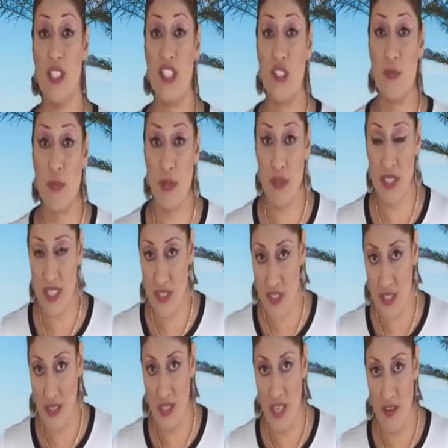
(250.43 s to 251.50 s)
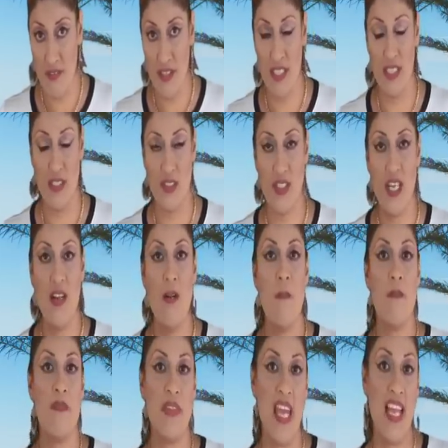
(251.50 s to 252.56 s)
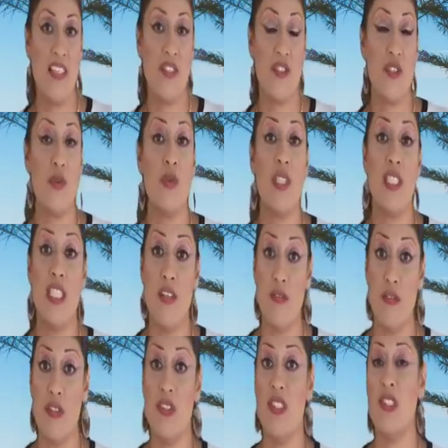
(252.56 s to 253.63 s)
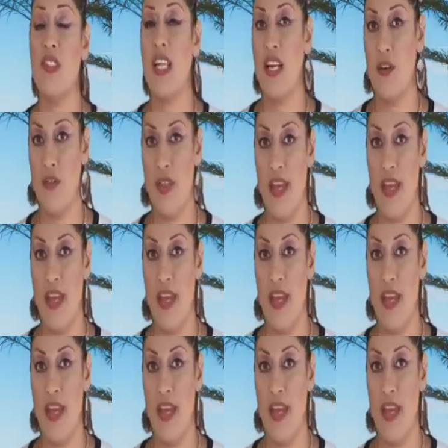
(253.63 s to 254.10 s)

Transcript: experience in love is, thanks to the differences that are